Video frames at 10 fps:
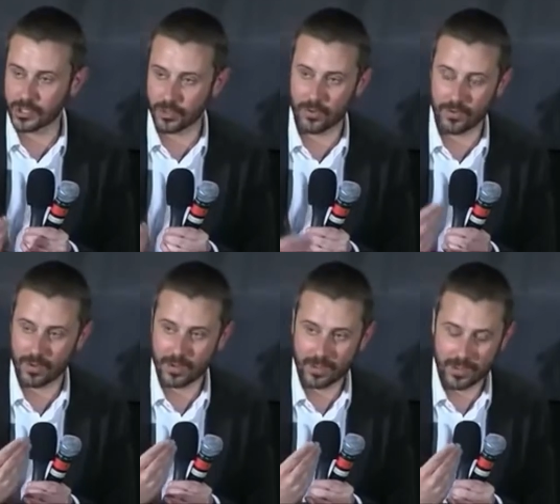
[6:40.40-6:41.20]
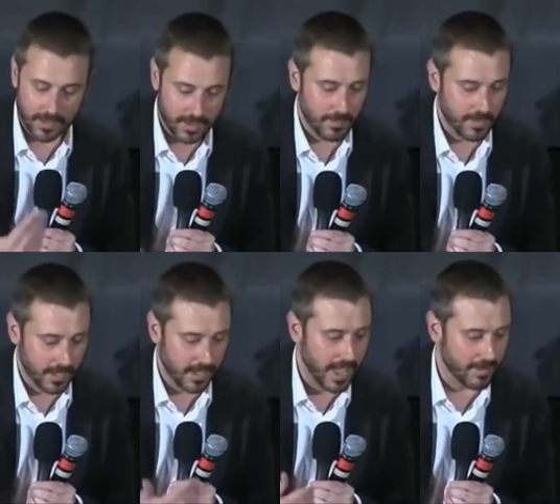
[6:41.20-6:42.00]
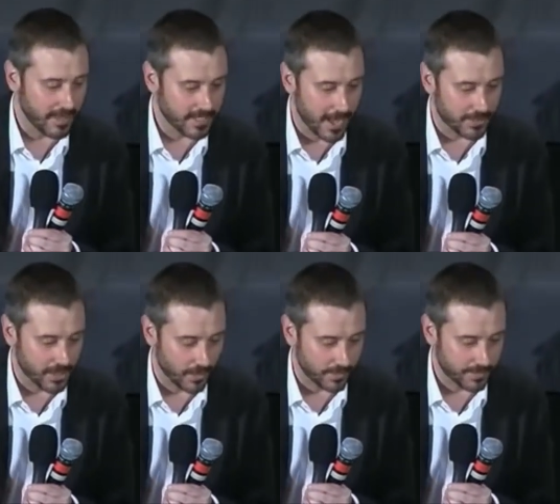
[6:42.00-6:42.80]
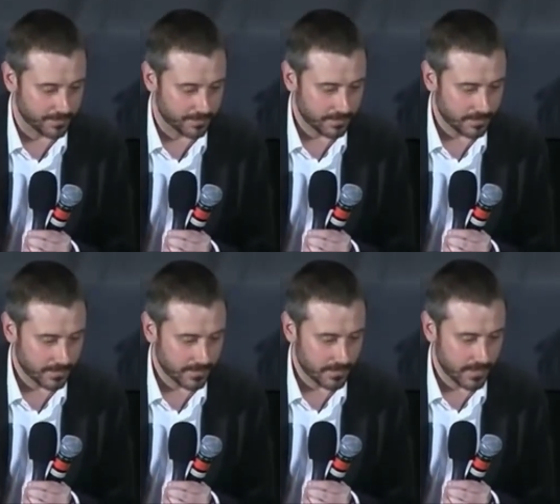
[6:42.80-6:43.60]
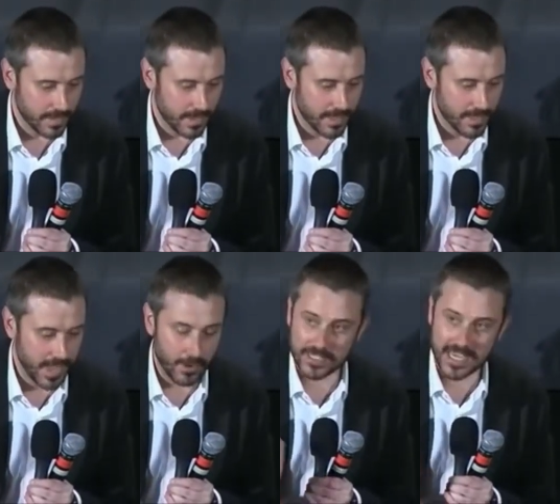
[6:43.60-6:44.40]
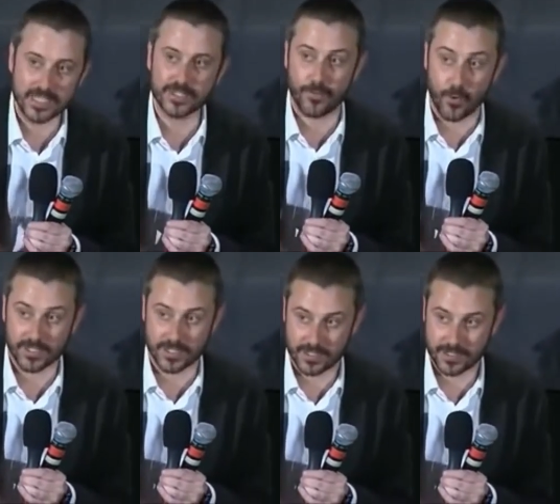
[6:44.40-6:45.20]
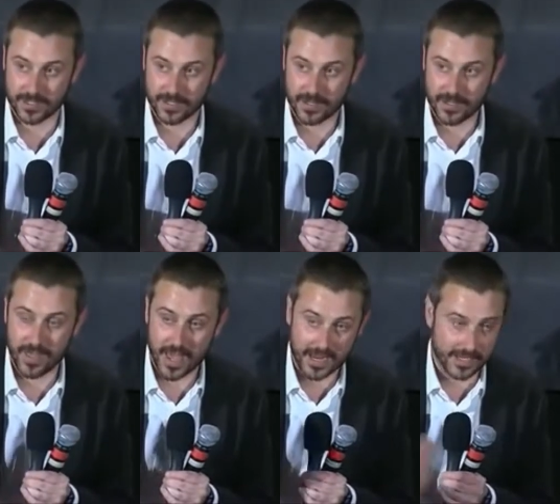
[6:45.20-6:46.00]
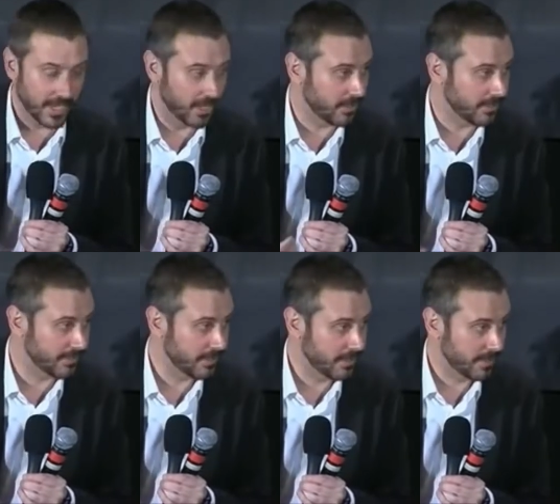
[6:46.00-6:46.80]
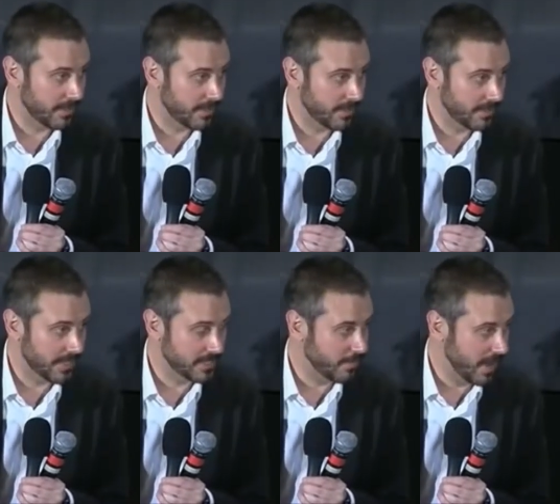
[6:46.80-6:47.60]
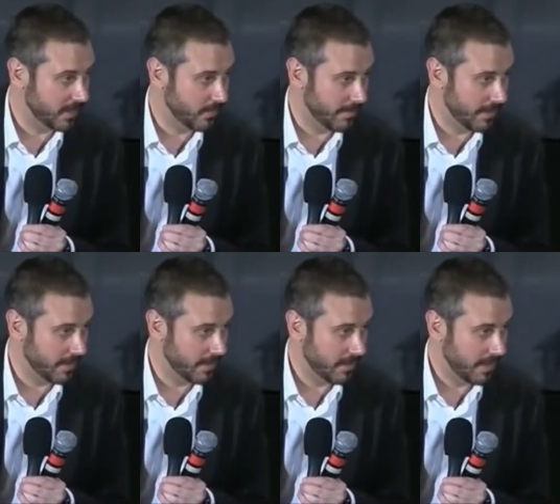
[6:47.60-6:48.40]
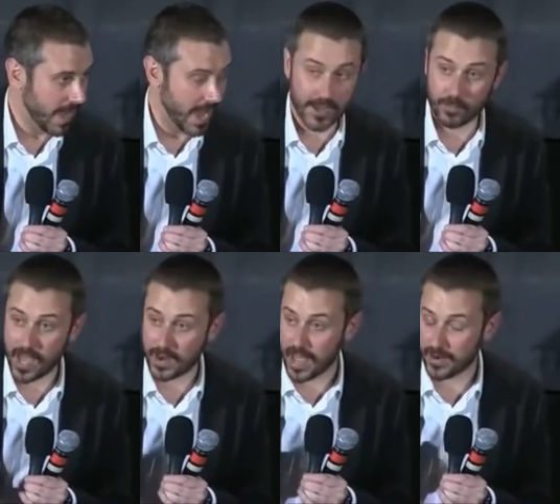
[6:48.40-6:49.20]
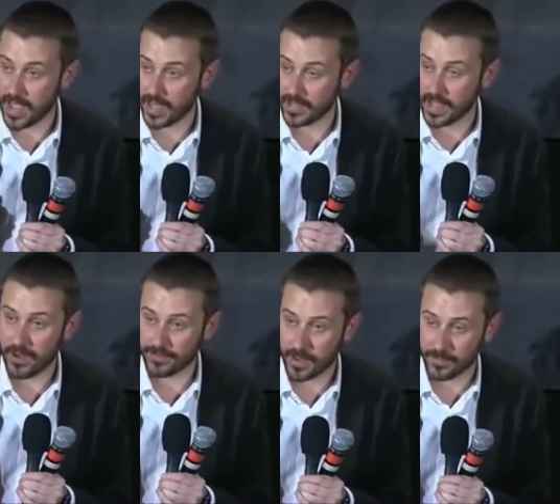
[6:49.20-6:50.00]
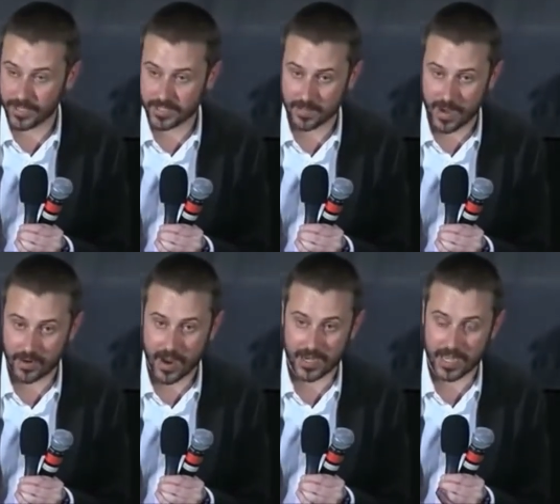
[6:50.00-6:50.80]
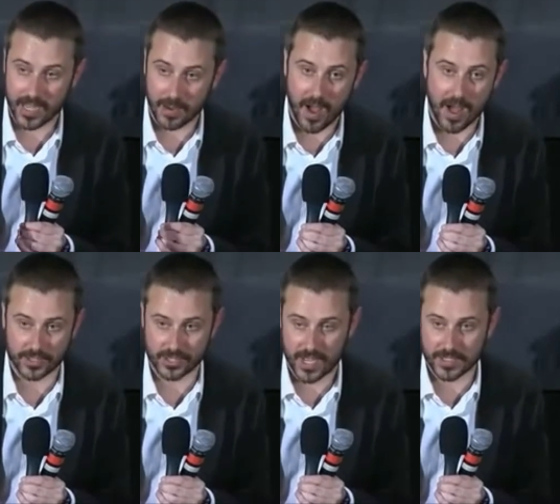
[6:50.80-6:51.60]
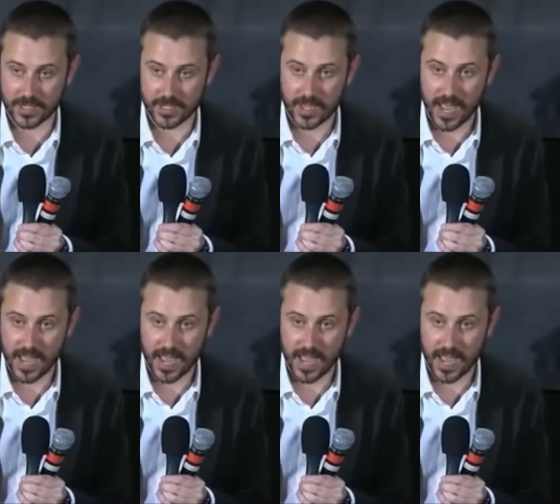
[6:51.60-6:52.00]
to the, the head of this household that it was his forces that had killed these pregnant women and, it, and, and, and the Afghan police commander. And he apologized.